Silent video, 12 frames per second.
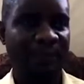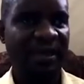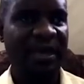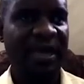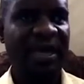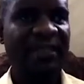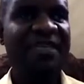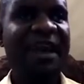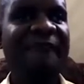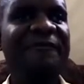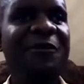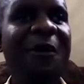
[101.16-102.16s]
UNIP.
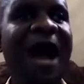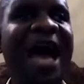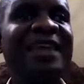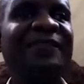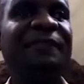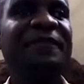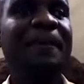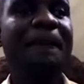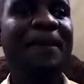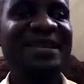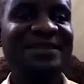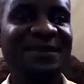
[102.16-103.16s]
They have no heart
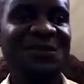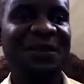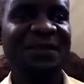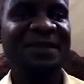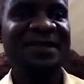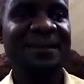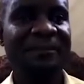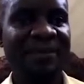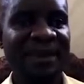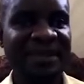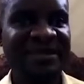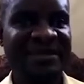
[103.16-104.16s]
for the persons with
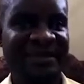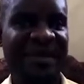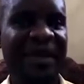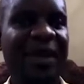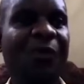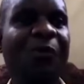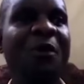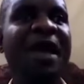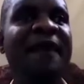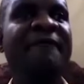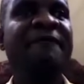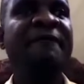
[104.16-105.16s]
disability.
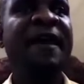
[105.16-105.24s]
We